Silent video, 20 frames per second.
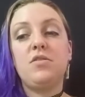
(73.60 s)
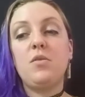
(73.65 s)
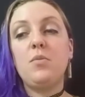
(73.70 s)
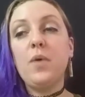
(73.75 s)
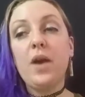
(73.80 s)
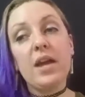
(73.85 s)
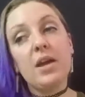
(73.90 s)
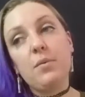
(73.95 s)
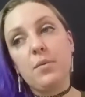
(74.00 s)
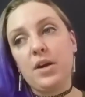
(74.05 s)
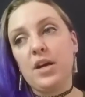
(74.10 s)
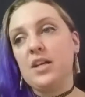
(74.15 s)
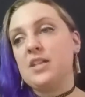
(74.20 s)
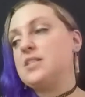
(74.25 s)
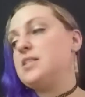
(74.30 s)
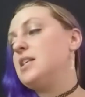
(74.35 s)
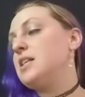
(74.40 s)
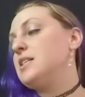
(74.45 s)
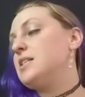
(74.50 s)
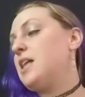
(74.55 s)
the way it
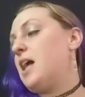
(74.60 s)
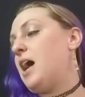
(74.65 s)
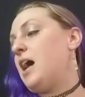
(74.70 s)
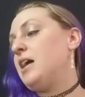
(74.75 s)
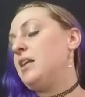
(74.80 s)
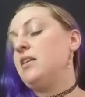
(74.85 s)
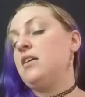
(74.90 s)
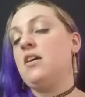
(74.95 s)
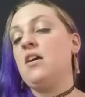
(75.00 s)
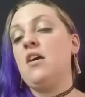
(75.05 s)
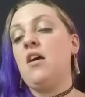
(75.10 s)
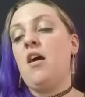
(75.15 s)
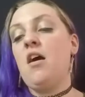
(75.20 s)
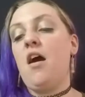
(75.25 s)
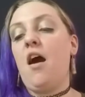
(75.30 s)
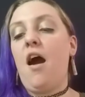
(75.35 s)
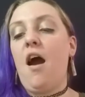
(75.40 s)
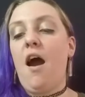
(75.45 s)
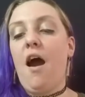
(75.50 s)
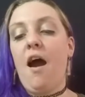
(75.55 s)
works is that
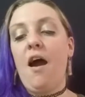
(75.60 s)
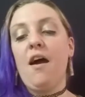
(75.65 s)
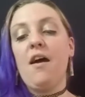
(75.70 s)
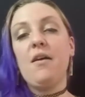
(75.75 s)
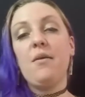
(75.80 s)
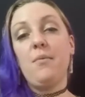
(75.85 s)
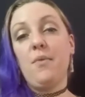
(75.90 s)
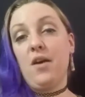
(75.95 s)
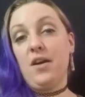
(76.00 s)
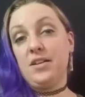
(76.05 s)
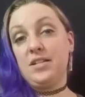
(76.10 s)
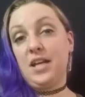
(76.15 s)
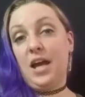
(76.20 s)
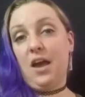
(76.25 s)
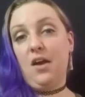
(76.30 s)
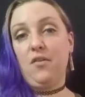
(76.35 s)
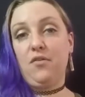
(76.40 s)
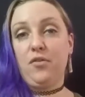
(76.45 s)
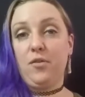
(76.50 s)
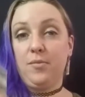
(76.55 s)
I want a
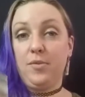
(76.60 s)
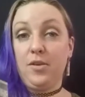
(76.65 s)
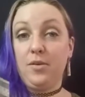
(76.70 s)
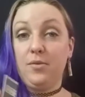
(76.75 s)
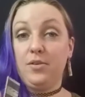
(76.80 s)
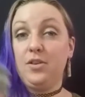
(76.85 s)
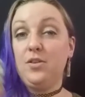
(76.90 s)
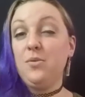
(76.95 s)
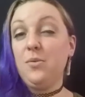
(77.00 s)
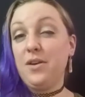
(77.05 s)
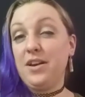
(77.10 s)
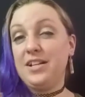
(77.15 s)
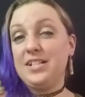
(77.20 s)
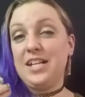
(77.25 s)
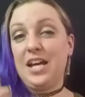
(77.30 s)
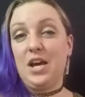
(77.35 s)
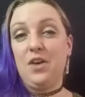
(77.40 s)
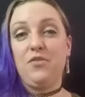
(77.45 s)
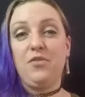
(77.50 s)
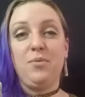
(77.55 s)
tile from you and you want a
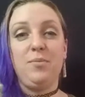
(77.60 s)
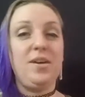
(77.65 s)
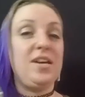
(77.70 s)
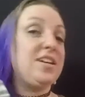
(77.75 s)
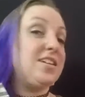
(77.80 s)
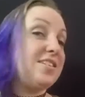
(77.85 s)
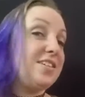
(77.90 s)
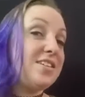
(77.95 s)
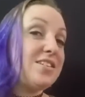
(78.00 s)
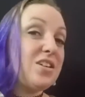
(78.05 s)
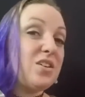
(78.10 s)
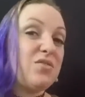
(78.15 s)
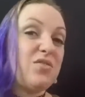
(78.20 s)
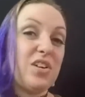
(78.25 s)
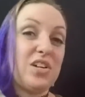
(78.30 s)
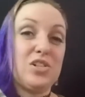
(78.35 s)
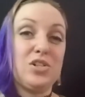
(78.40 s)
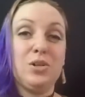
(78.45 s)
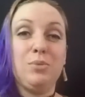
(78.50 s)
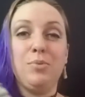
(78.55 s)
tile from me because these are
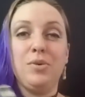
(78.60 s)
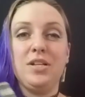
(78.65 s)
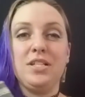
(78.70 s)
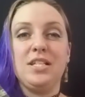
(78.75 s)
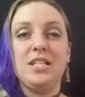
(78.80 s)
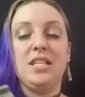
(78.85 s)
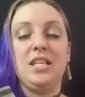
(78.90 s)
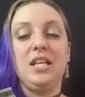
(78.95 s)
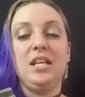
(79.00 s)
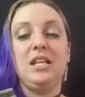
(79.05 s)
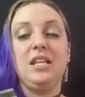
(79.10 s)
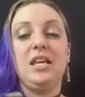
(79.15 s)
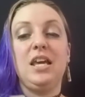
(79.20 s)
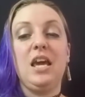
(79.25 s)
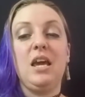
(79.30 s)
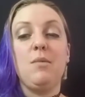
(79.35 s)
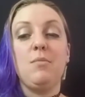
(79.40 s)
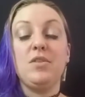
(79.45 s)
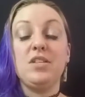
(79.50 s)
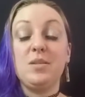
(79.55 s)
victory points at the end of the
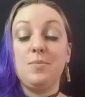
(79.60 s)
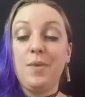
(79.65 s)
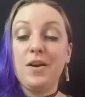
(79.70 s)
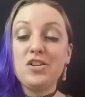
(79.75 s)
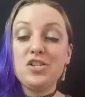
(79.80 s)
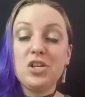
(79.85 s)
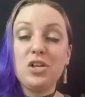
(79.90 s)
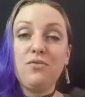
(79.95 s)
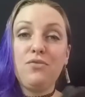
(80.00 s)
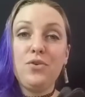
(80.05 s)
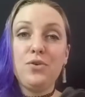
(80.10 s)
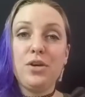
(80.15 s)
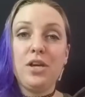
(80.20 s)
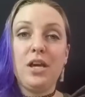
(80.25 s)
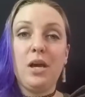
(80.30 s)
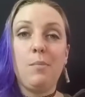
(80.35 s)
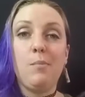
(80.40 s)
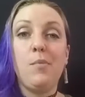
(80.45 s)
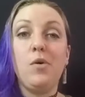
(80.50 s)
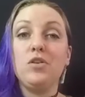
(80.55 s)
game, especially if you
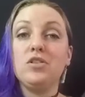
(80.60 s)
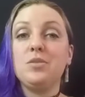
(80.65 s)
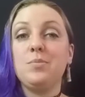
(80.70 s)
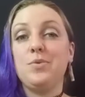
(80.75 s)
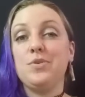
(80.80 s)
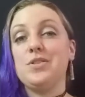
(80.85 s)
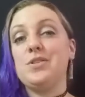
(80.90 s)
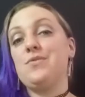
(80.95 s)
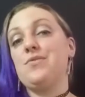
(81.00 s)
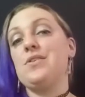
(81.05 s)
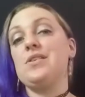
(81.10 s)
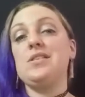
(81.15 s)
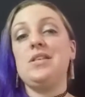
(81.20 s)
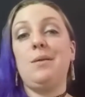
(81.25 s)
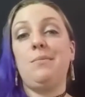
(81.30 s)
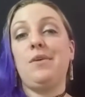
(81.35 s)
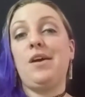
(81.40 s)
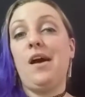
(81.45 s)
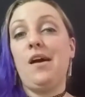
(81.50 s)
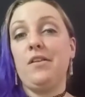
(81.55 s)
can get multiples of the
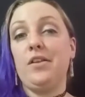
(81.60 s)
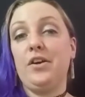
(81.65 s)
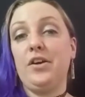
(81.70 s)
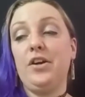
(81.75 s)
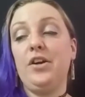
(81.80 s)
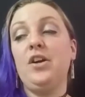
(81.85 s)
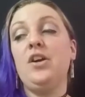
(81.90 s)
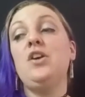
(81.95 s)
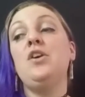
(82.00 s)
same color.